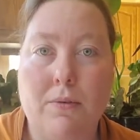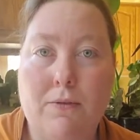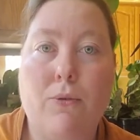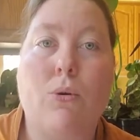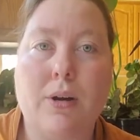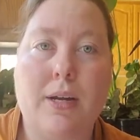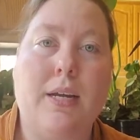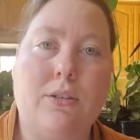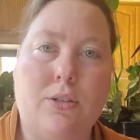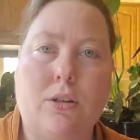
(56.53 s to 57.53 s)
for
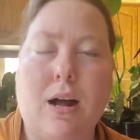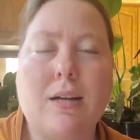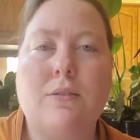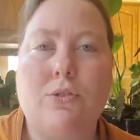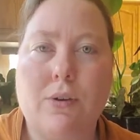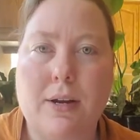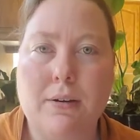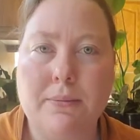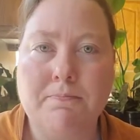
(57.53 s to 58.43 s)
each class of trainer.